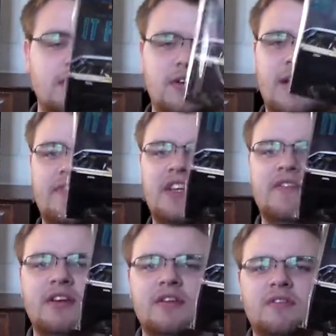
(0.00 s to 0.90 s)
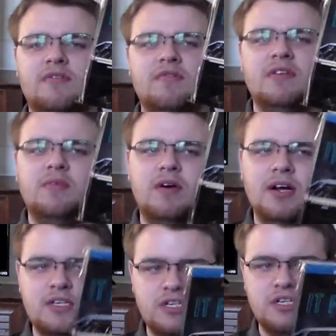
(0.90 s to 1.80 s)
and so I have to give it another
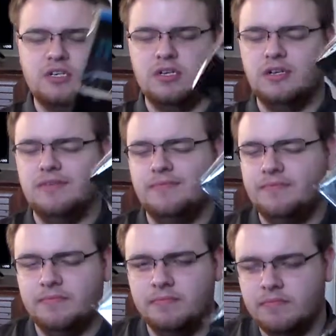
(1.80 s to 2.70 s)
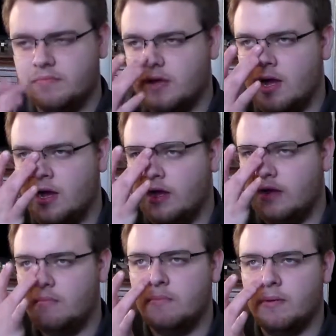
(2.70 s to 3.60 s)
rewatch.
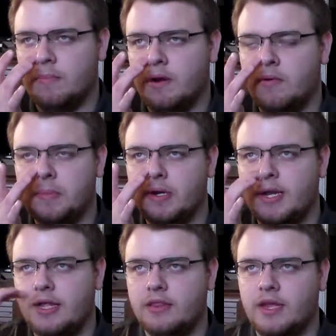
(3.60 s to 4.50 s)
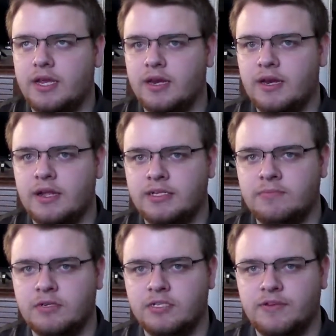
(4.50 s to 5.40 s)
But I remember not liking it
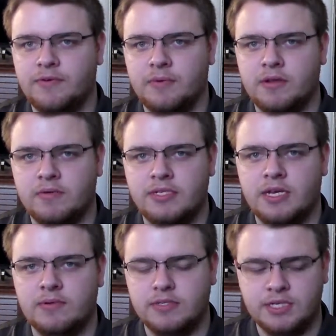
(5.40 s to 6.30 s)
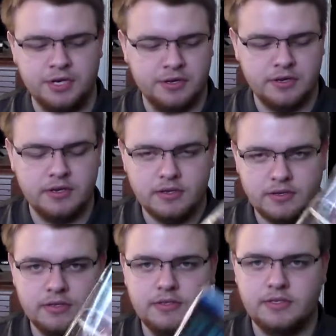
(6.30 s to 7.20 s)
as much as everybody was saying it was good.
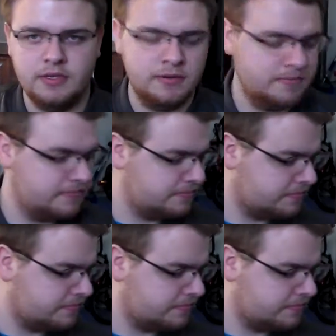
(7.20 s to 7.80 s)
So,